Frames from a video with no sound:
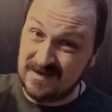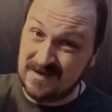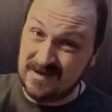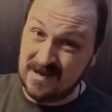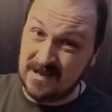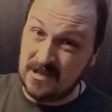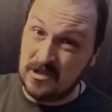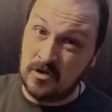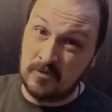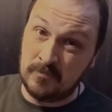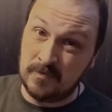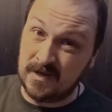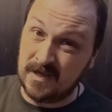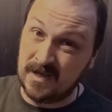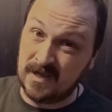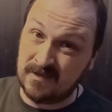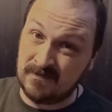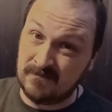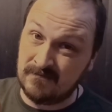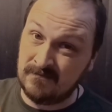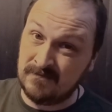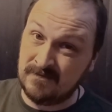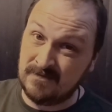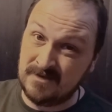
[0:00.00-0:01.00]

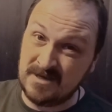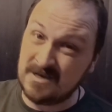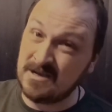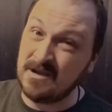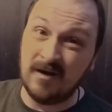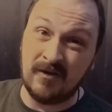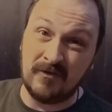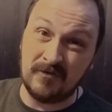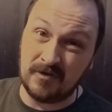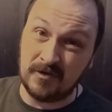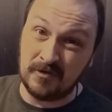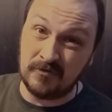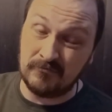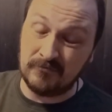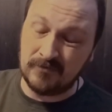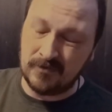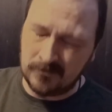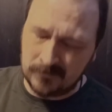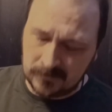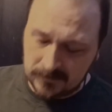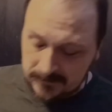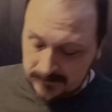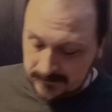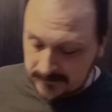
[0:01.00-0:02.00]
Armageddon. You can't go
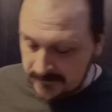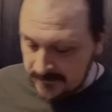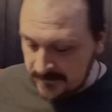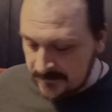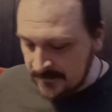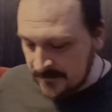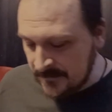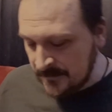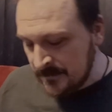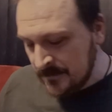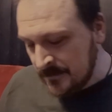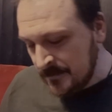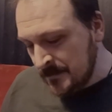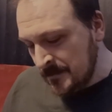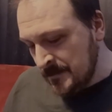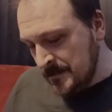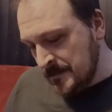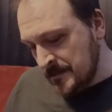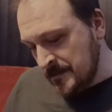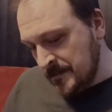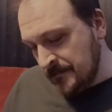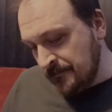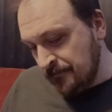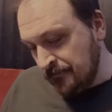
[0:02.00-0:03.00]
wrong.
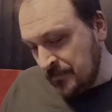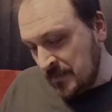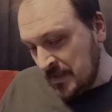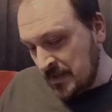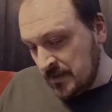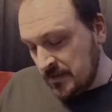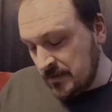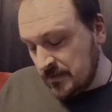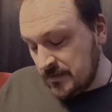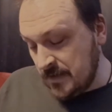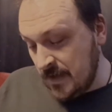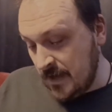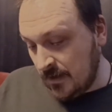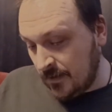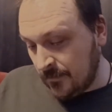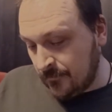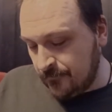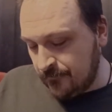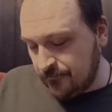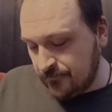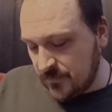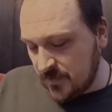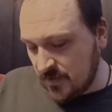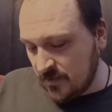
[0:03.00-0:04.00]
Now,
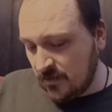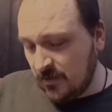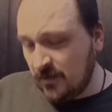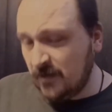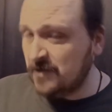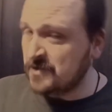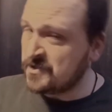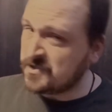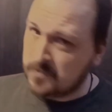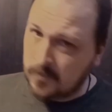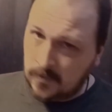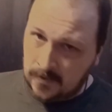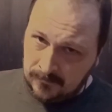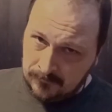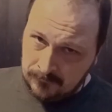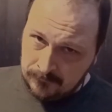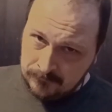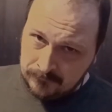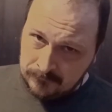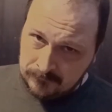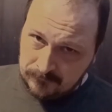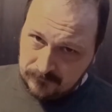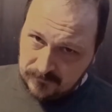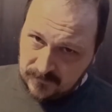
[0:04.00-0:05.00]
the last one
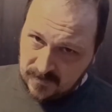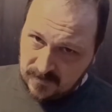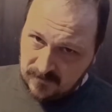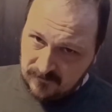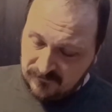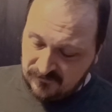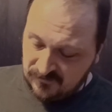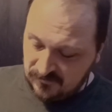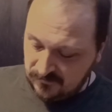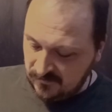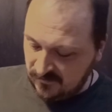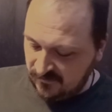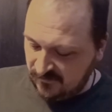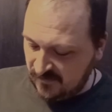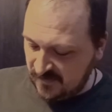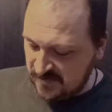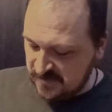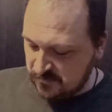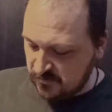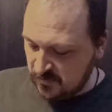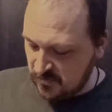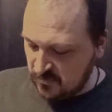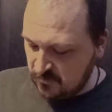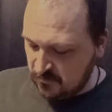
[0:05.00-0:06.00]
from the
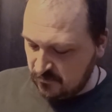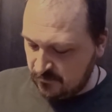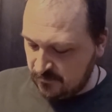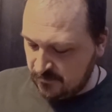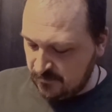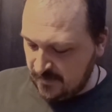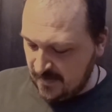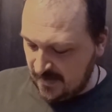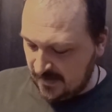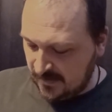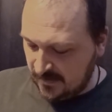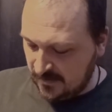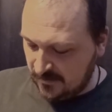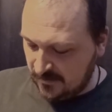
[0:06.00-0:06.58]
Facebook pickup.